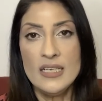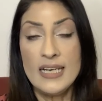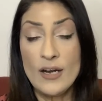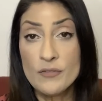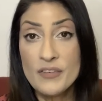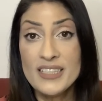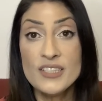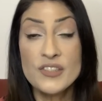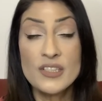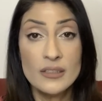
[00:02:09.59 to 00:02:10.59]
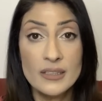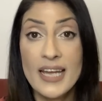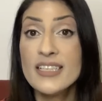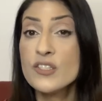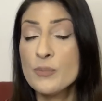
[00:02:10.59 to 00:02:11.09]
Now, Venus
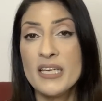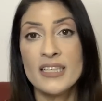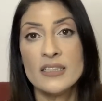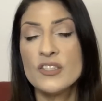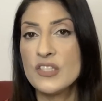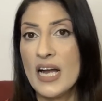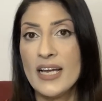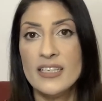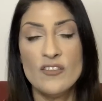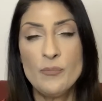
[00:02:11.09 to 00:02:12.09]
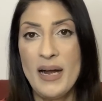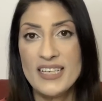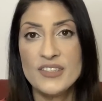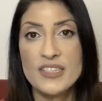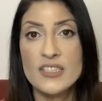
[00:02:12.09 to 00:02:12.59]
likes being in the sign of
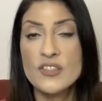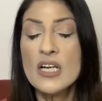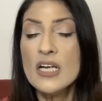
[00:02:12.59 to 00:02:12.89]
Pisces.